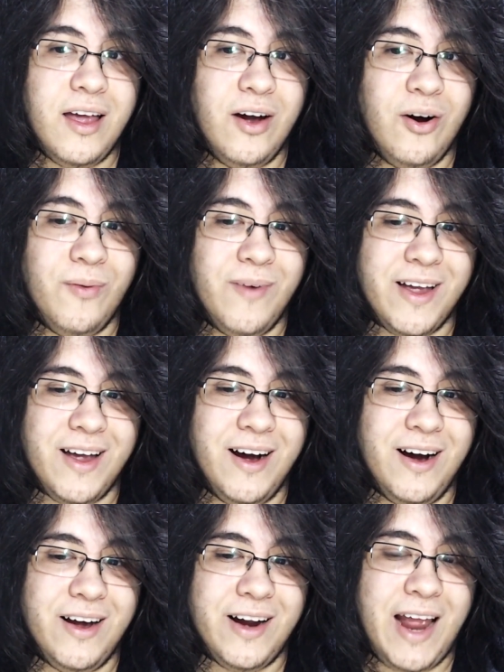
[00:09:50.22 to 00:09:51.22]
Oh my
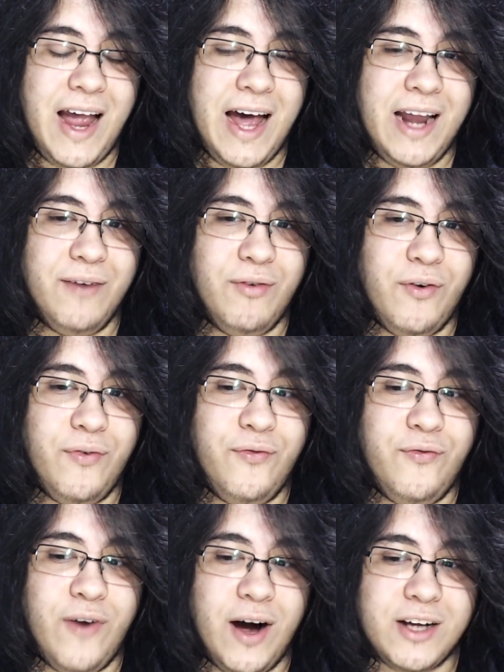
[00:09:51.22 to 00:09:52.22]
god, Hannibal
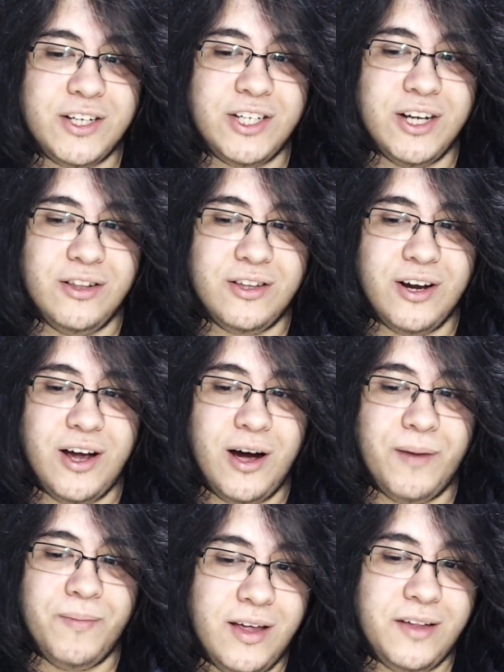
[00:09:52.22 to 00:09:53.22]
fucked Chilton
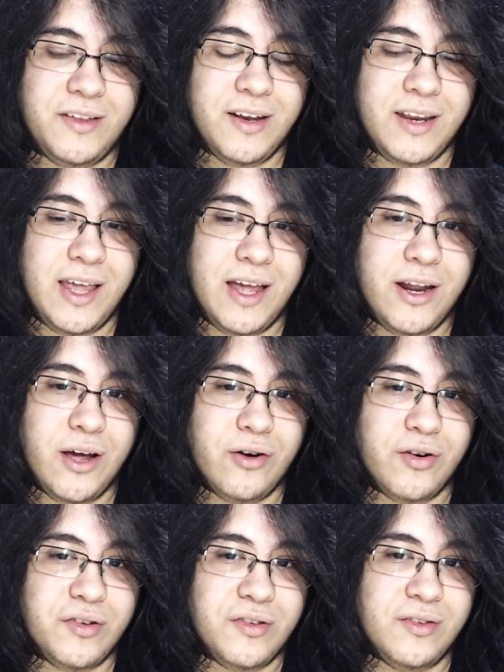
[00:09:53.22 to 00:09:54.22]
up. Is it Gideon
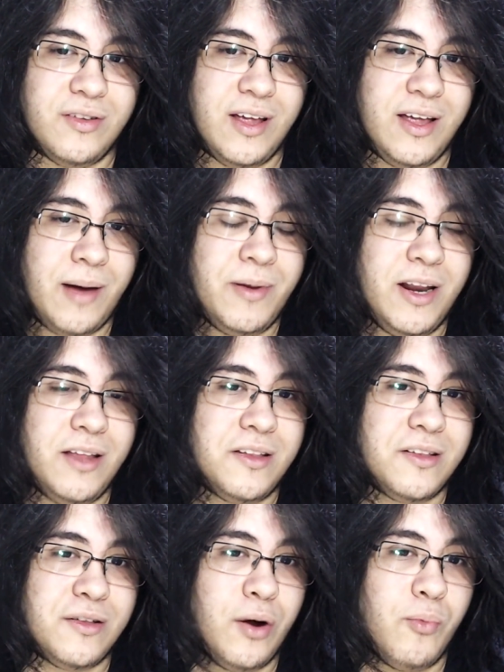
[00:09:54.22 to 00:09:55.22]
or... I mean, it's
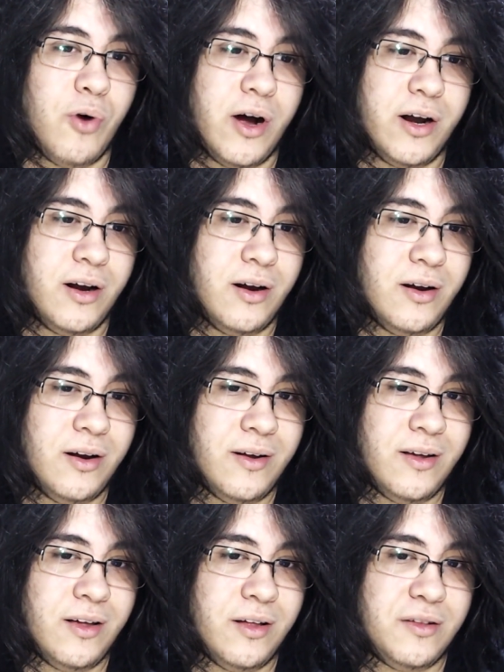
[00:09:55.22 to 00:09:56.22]
someone.
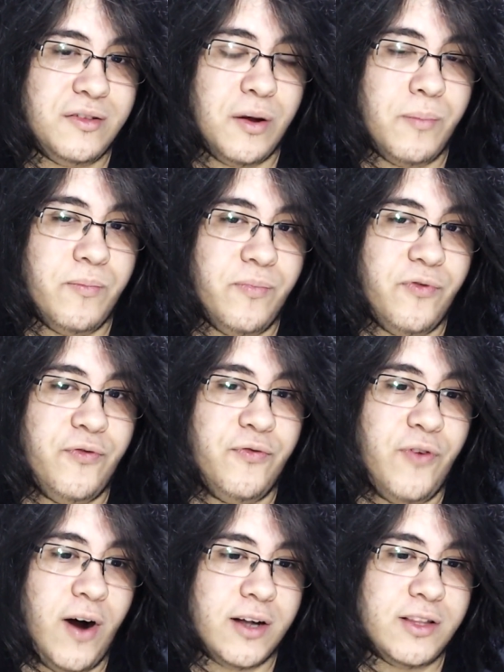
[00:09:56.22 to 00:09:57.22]
some
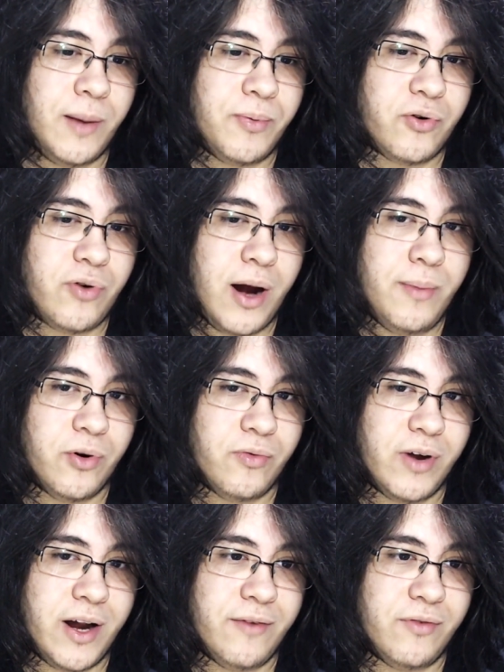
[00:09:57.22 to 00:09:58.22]
fucked up crime or
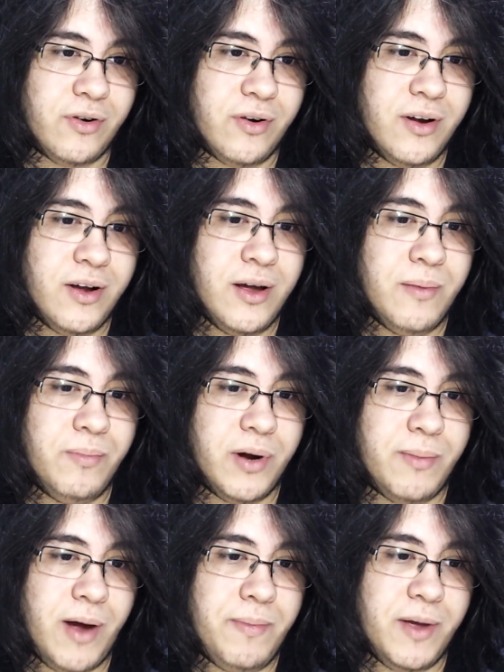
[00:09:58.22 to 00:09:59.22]
whatever. But it
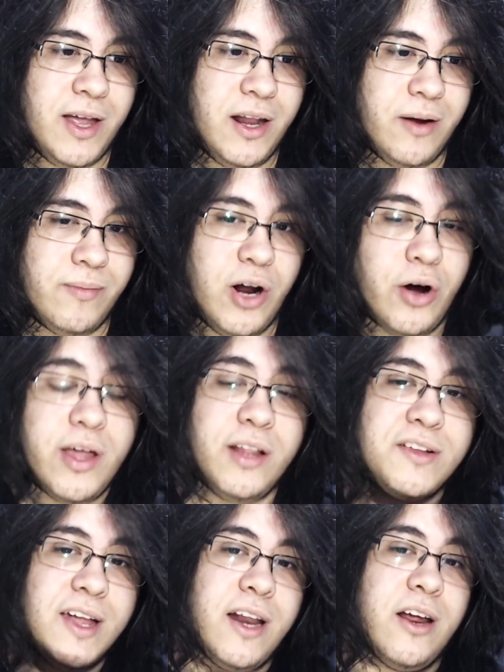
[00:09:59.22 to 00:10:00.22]
might be Gideon. No, it's
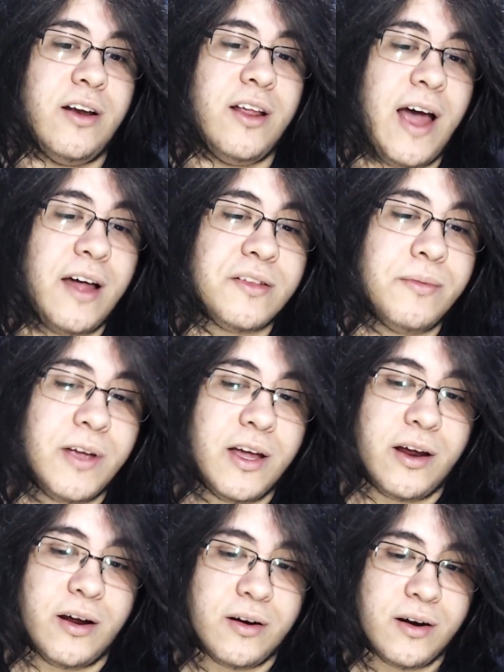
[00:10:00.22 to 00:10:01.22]
Gideon. It has to be
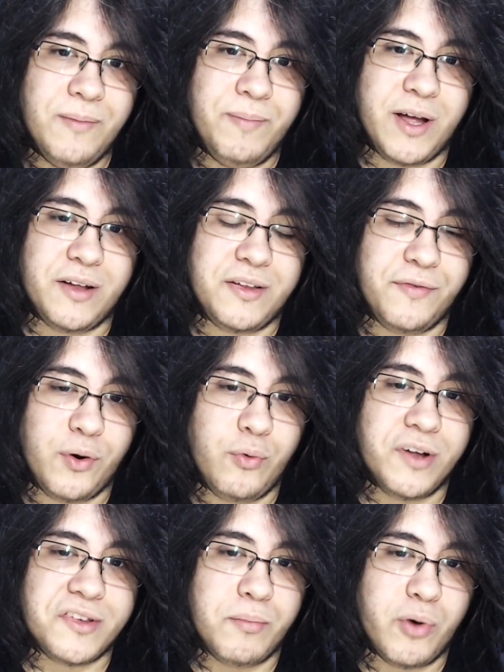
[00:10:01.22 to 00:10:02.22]
Gideon. Because if it
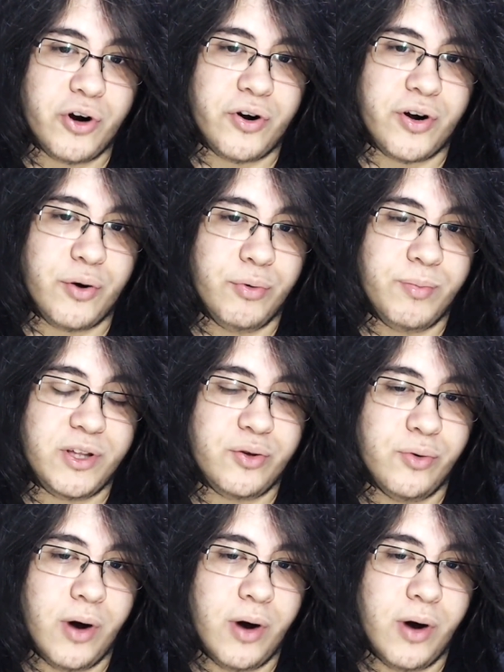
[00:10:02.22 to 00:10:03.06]
was a murder, it would be too